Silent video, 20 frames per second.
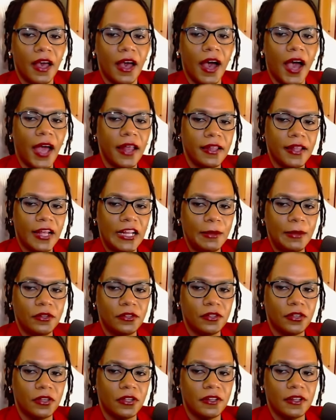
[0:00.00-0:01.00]
I'd like to be as
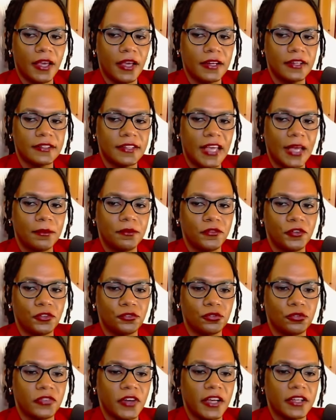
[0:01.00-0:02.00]
good in Tekken as I am in
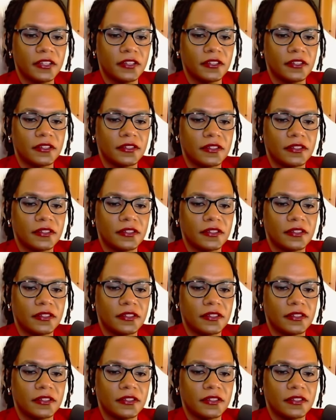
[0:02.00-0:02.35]
Virtua Fighter.